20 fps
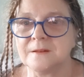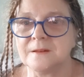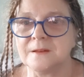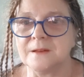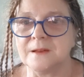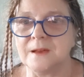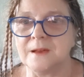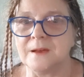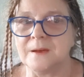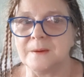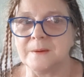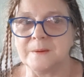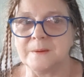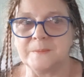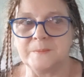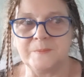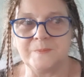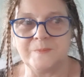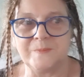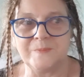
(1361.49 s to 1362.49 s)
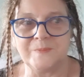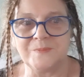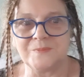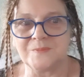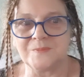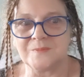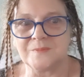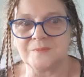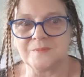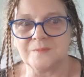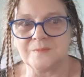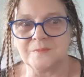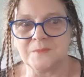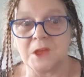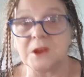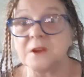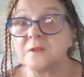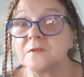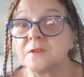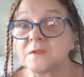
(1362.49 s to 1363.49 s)
Um,
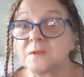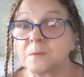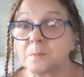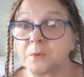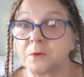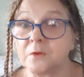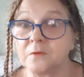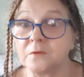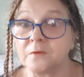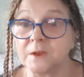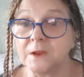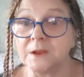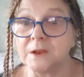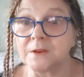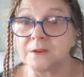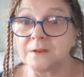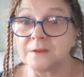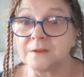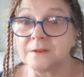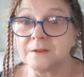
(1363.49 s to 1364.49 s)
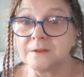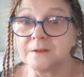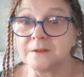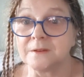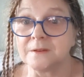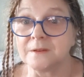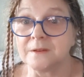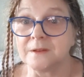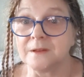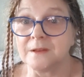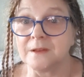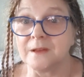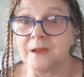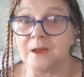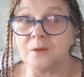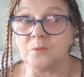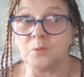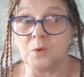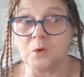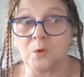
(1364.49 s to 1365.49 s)
none of us are perfect,
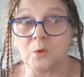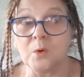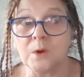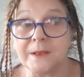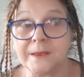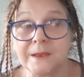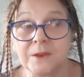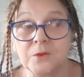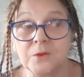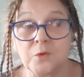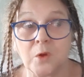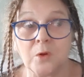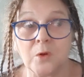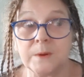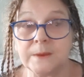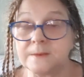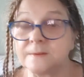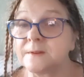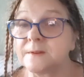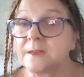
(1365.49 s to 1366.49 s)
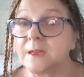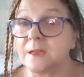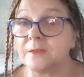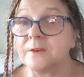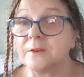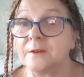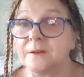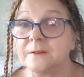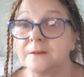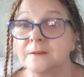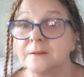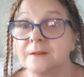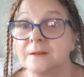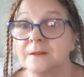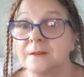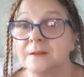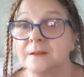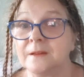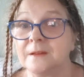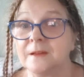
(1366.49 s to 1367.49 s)
and we're all here growing together.
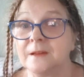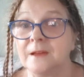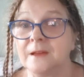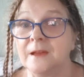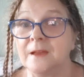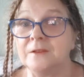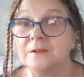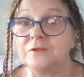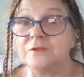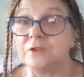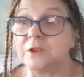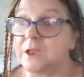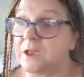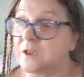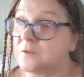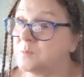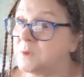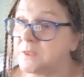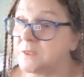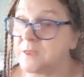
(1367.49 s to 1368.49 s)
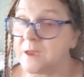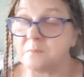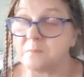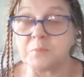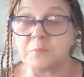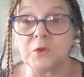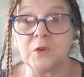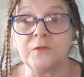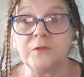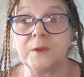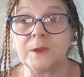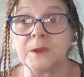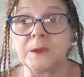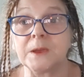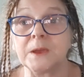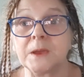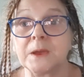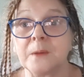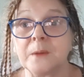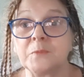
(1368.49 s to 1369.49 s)
And she gave me that perfect
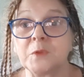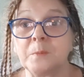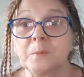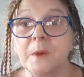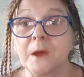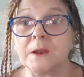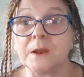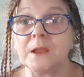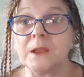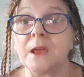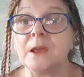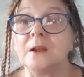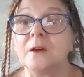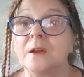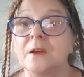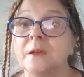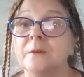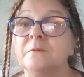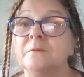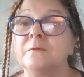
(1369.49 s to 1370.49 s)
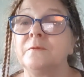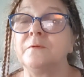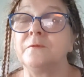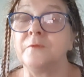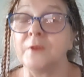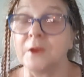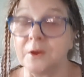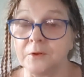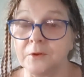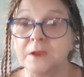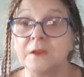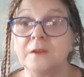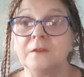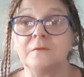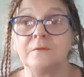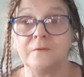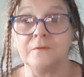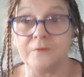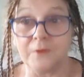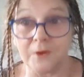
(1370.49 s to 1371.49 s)
kick up the butt, and I am very,
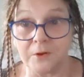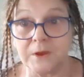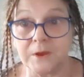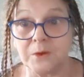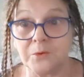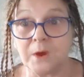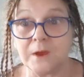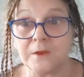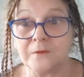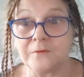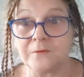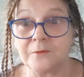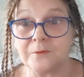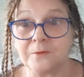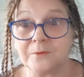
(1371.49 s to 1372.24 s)
very grateful.